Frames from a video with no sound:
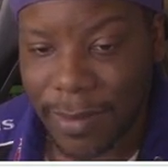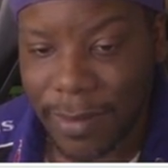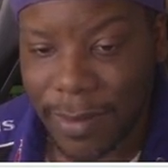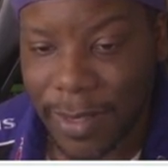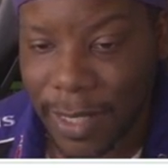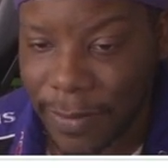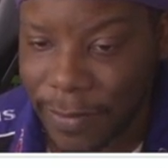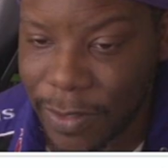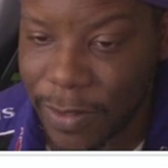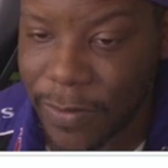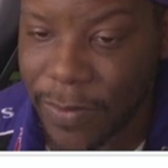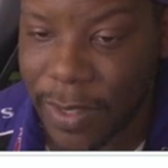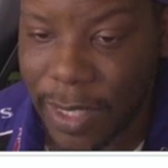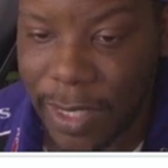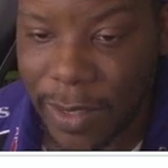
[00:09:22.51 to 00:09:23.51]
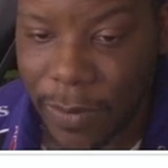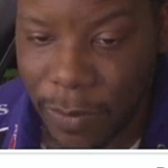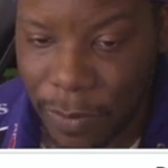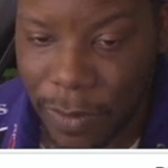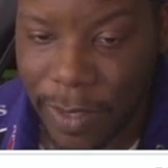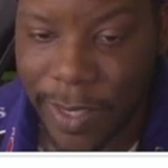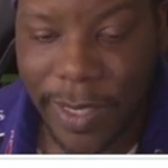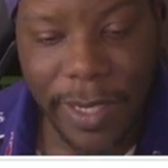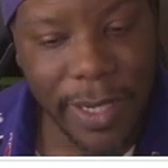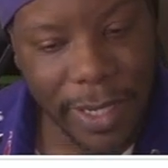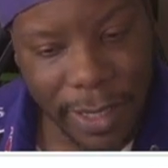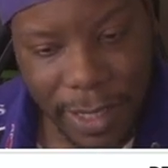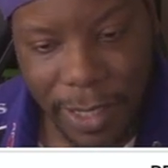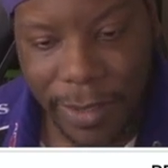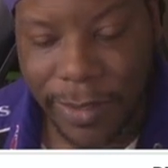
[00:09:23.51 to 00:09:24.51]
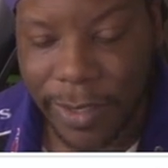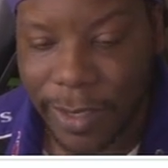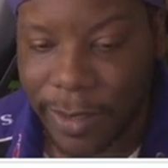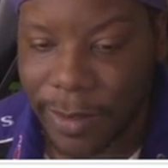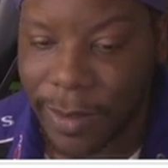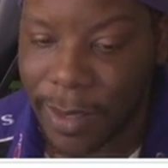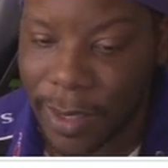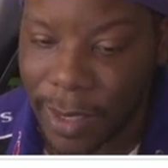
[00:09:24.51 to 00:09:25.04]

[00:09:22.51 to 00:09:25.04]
Devin Duvernay, one. I thought so.